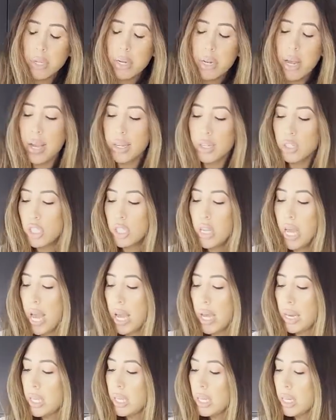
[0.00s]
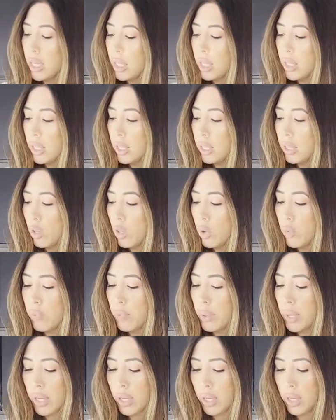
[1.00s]
gonna actually add in a little
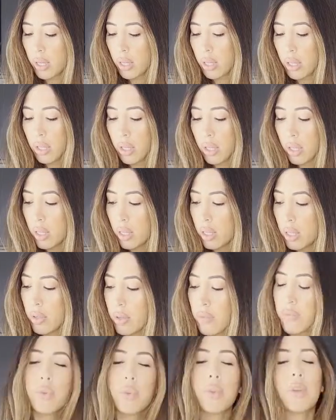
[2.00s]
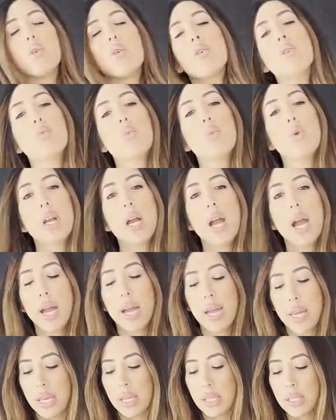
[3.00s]
bit more
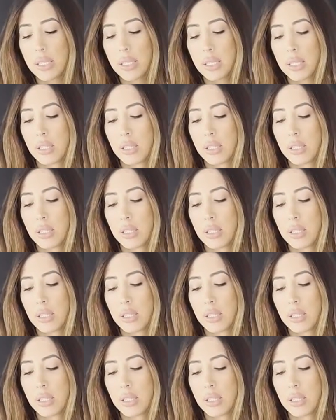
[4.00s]
ice.